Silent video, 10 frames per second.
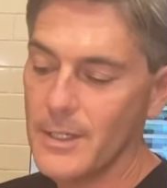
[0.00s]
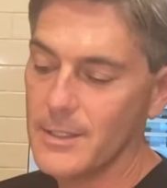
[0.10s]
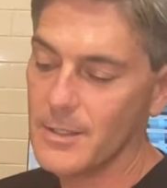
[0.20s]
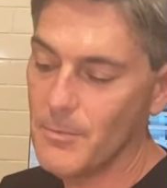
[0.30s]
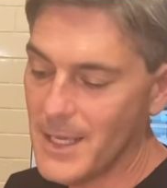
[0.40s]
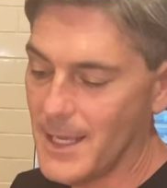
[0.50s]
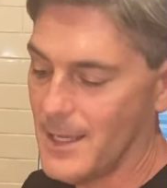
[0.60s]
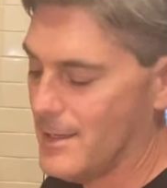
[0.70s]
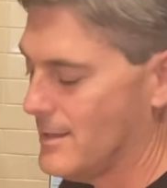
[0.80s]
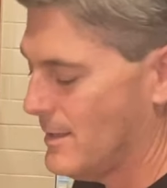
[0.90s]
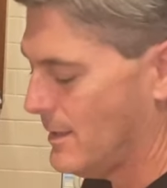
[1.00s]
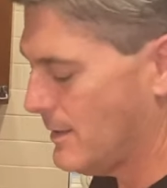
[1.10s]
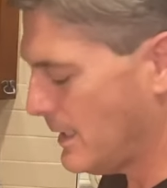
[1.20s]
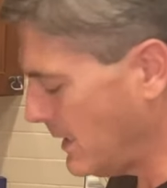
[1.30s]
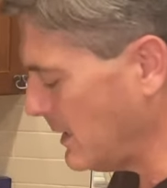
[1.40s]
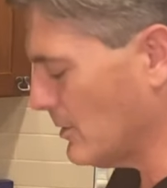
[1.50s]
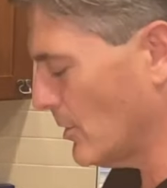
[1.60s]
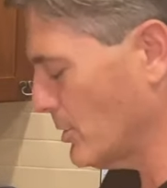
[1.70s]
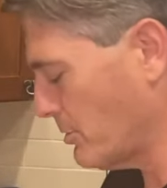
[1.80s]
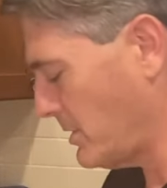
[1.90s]
to me than any
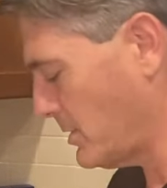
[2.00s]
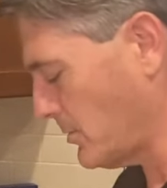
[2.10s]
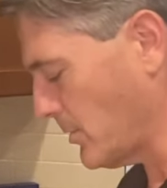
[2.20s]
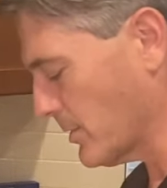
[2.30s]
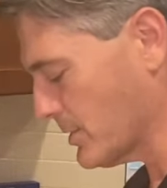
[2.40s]
grocery store.